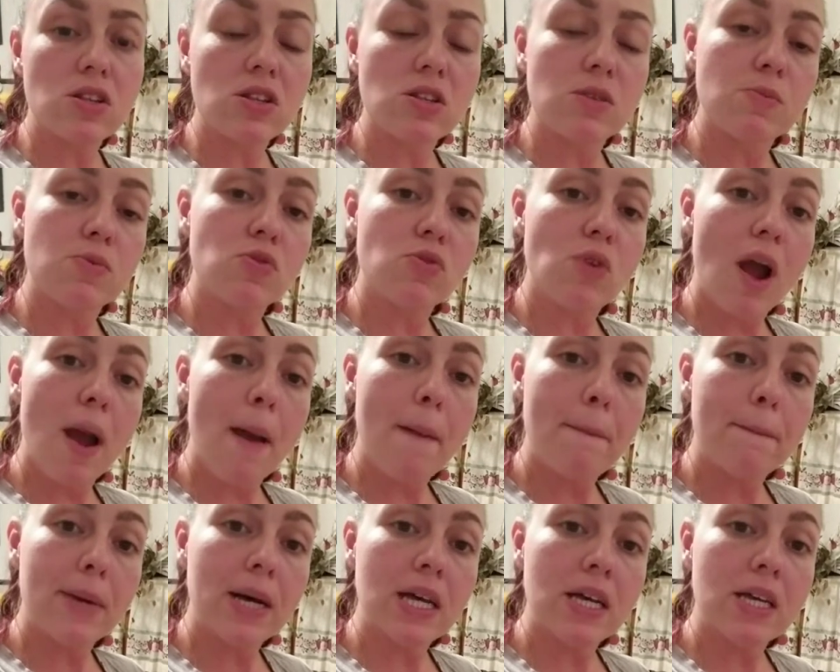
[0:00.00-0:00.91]
to the
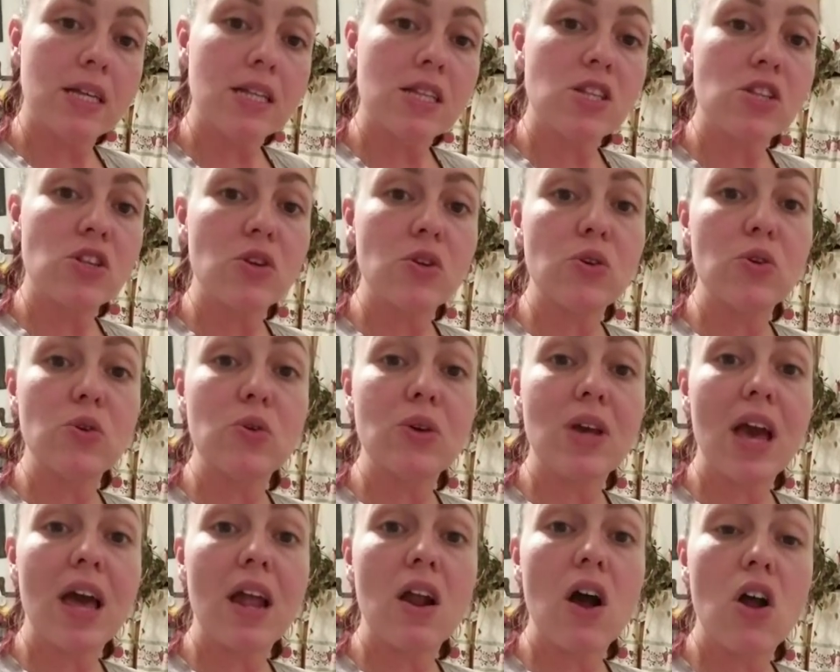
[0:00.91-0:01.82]
subscribe button so
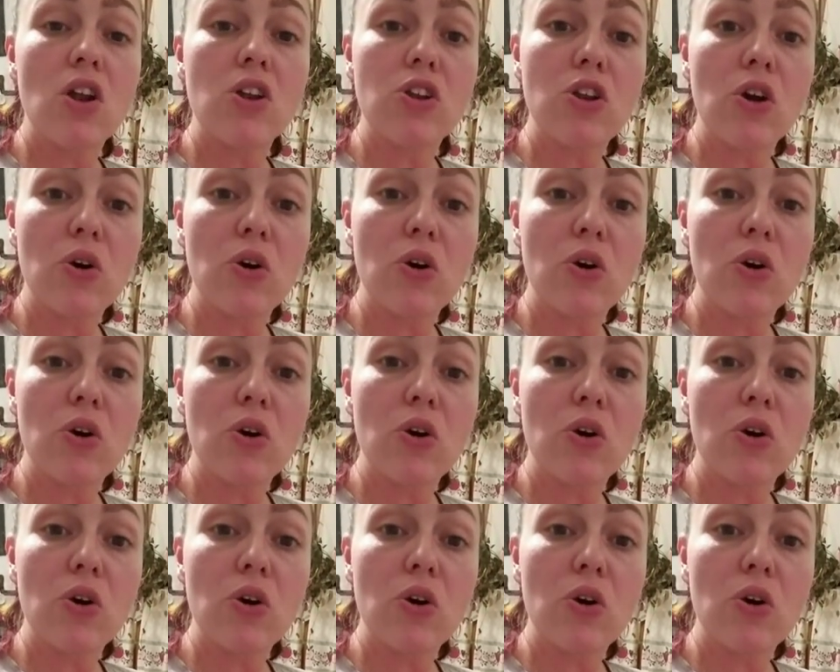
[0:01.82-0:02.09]
you get